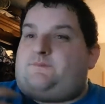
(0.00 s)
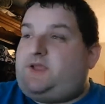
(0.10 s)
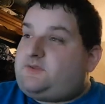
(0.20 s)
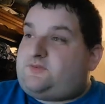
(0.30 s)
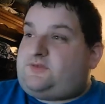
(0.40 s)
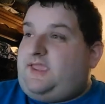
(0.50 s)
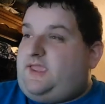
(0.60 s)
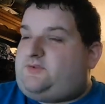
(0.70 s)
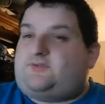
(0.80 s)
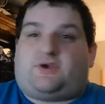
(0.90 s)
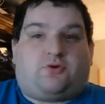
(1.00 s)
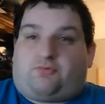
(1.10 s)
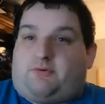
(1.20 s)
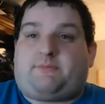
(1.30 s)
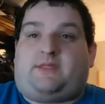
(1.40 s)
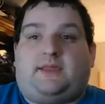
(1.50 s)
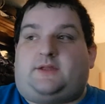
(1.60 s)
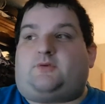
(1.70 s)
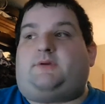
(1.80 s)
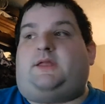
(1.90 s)
Nicolas Cage in the criminally
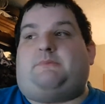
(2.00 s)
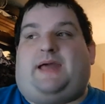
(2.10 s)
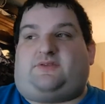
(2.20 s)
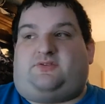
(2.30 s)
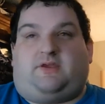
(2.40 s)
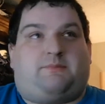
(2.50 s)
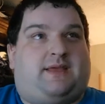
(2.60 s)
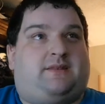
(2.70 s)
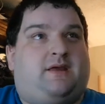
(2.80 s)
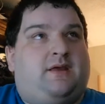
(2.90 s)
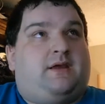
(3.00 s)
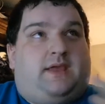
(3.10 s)
underrated Matchstick Men,